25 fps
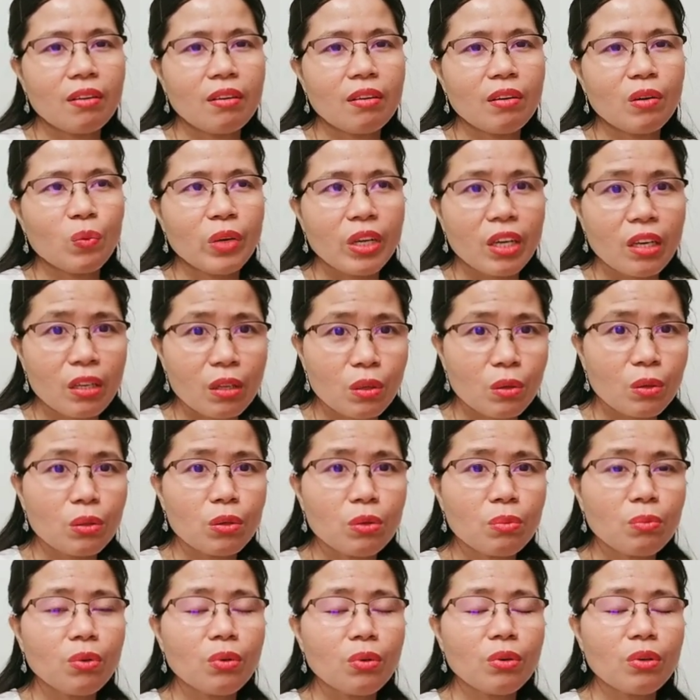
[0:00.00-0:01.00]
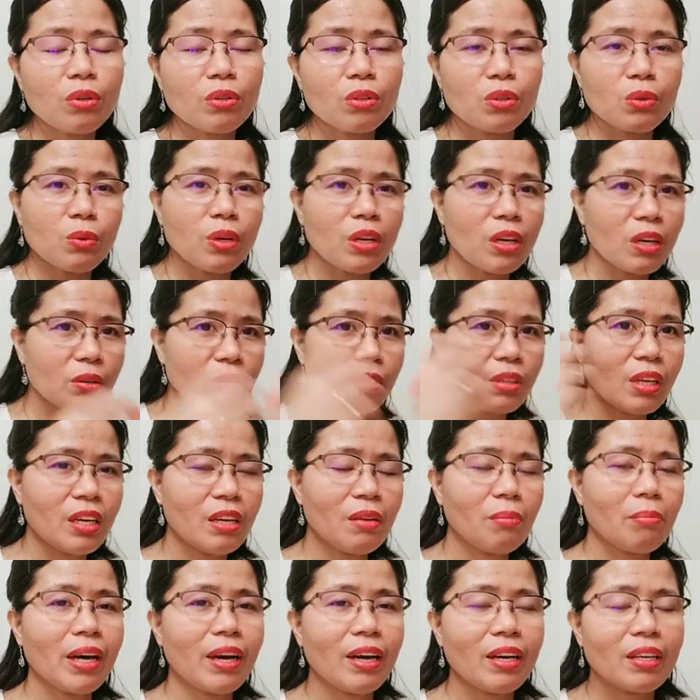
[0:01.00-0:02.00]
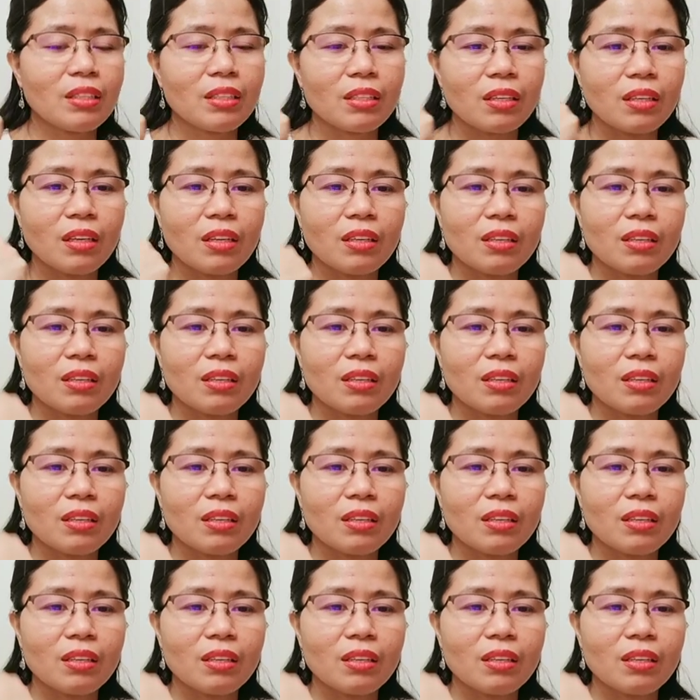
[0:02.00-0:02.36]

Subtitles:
we can go to malls without any mask.